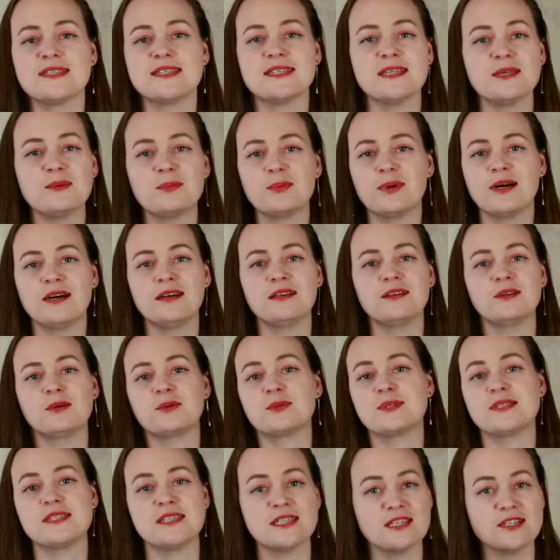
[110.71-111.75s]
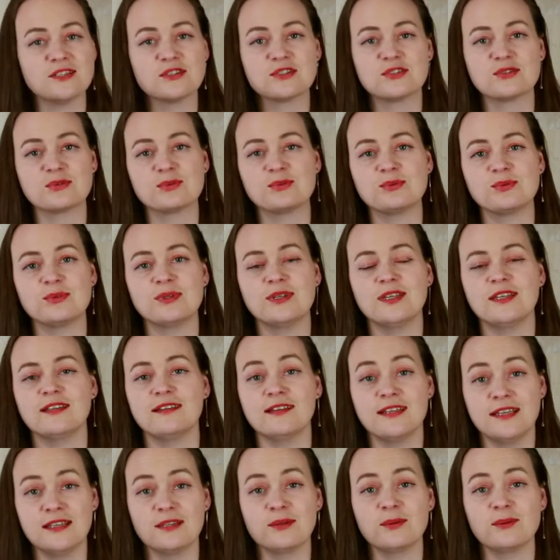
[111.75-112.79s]
C1 or C2 in
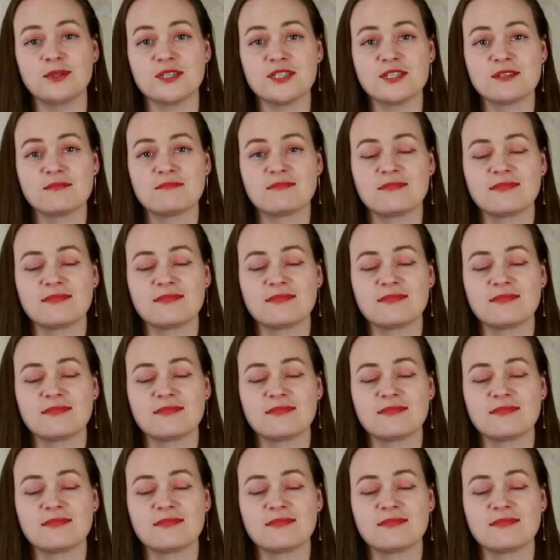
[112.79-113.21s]
language.